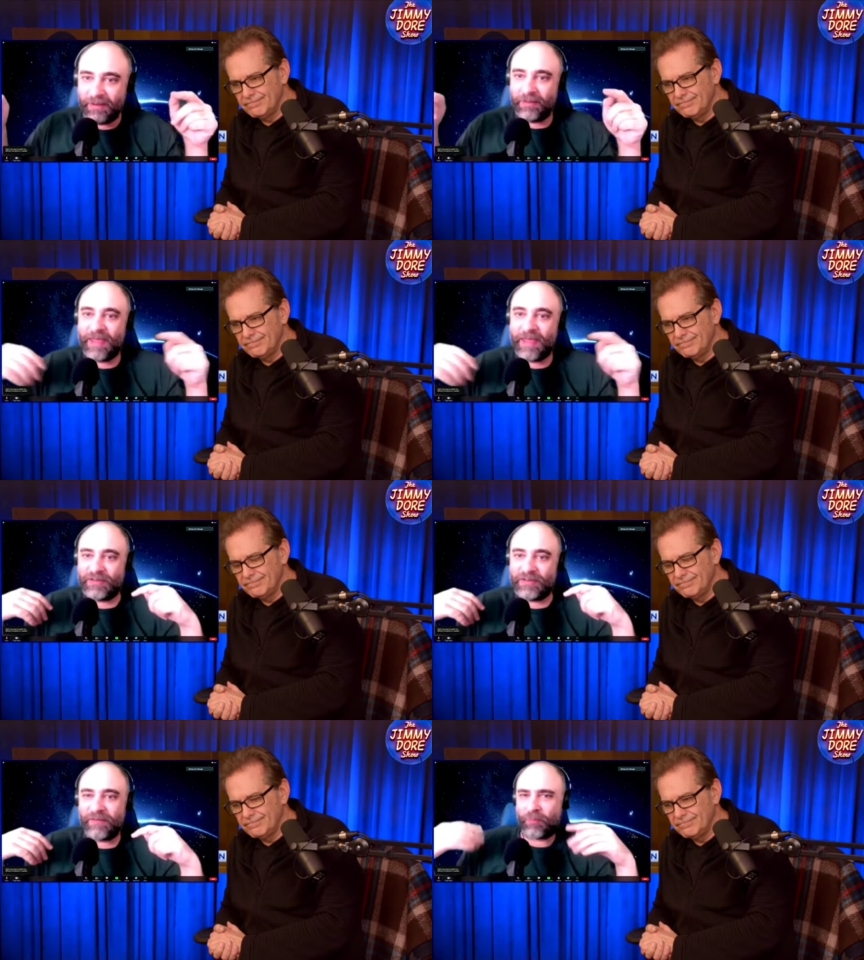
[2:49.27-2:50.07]
Speaker 1: They
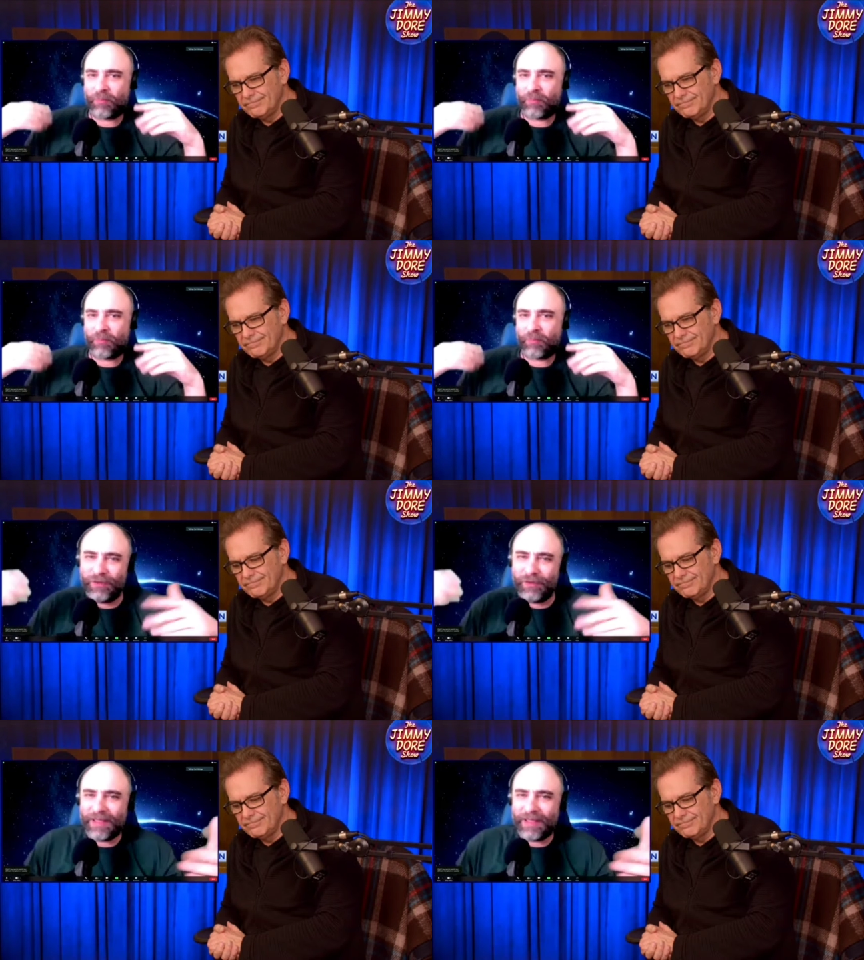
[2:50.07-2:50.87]
just have to prove you
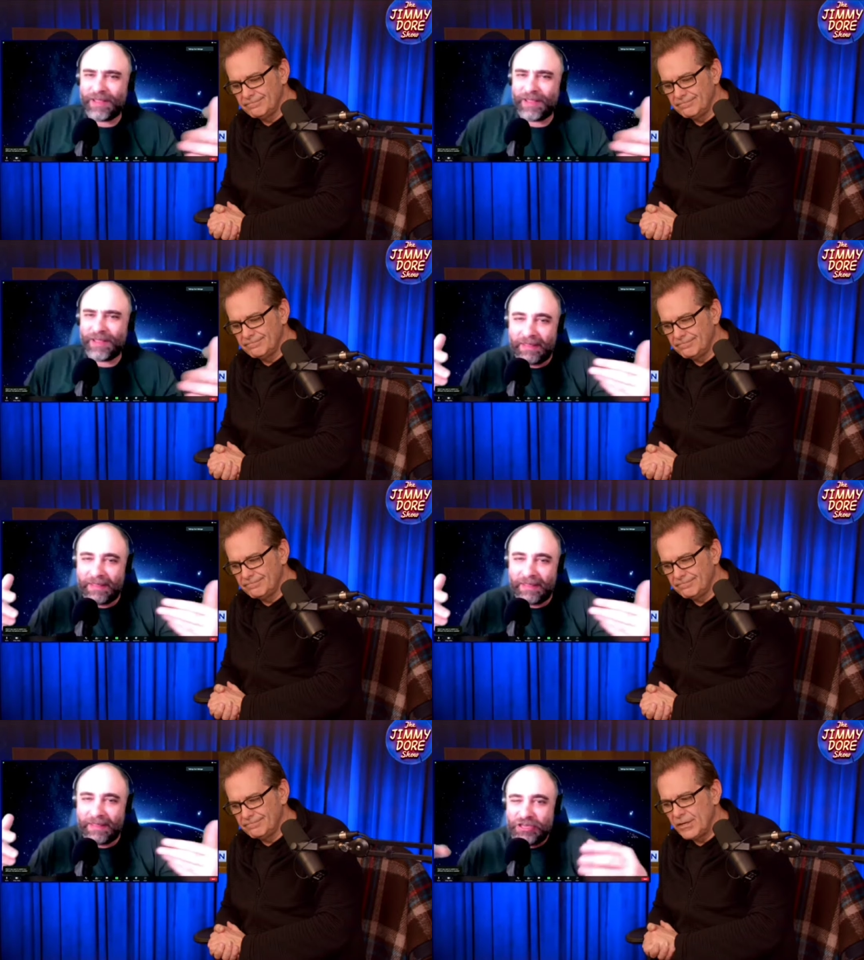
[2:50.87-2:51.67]
did a thing
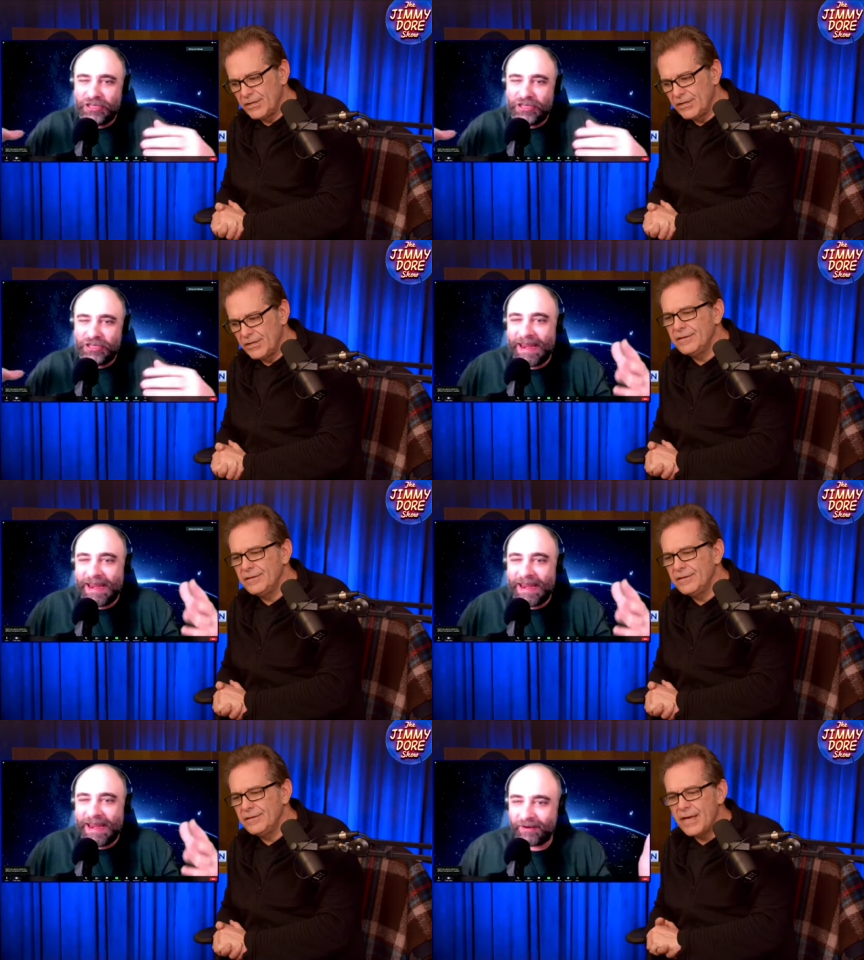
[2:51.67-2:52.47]
that's in your nature.